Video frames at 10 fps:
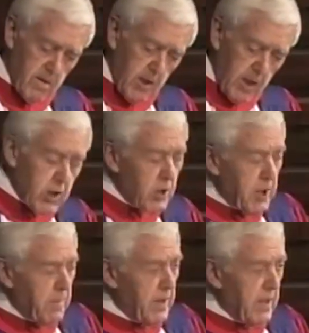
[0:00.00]
In the
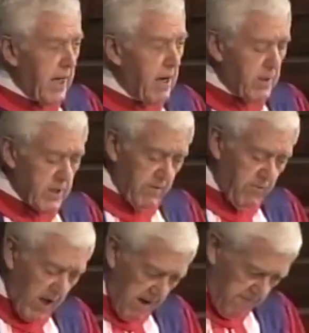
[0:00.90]
deeper areas of
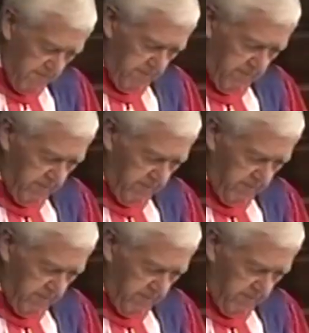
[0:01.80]
life,